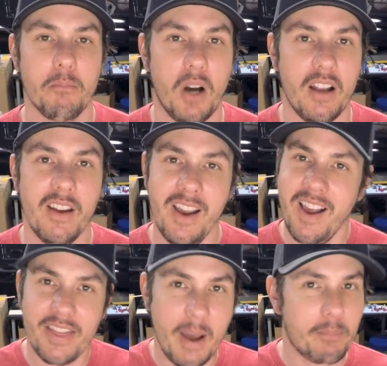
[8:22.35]
But
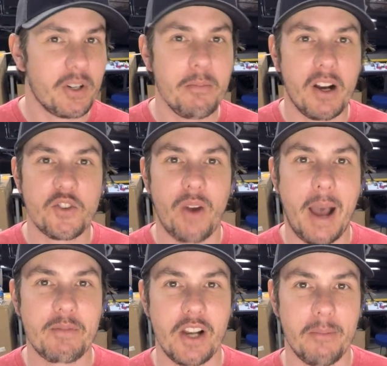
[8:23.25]
that pretty much
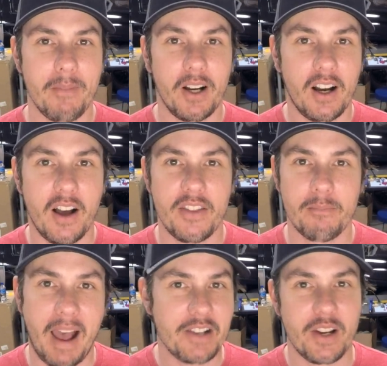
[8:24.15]
wraps up
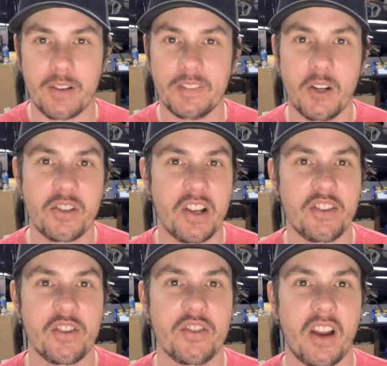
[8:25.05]
mass airflow
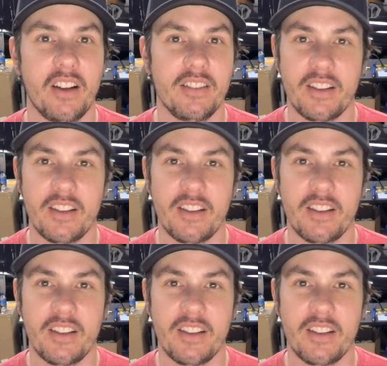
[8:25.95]
sensors.